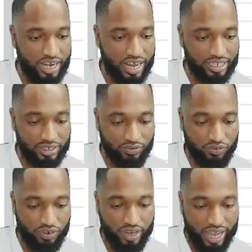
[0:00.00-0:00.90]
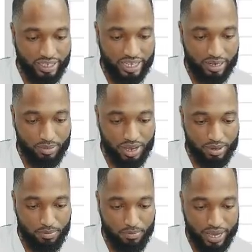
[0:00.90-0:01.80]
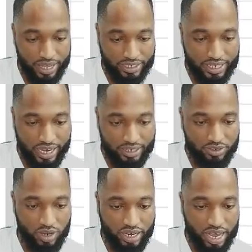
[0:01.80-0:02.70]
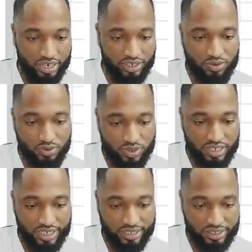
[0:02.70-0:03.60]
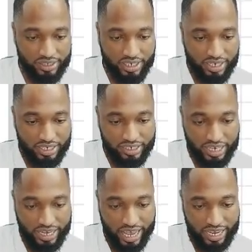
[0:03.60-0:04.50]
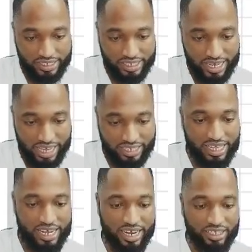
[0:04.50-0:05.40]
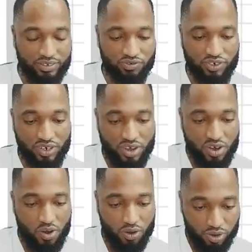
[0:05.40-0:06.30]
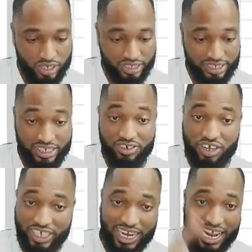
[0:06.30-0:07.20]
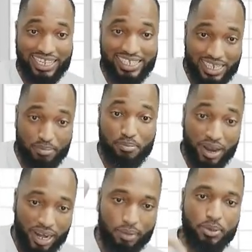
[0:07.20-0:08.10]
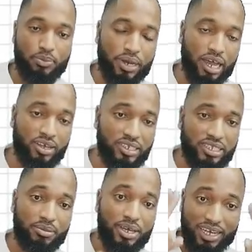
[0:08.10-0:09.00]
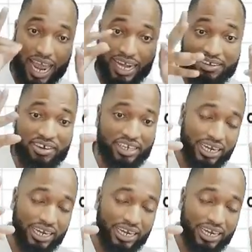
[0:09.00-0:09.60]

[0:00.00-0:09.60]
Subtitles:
-3, x had to be on the bigger side. So I can't use this. This is saying x is less than -3. Although this is the greater than symbol that people are accustomed, I the greater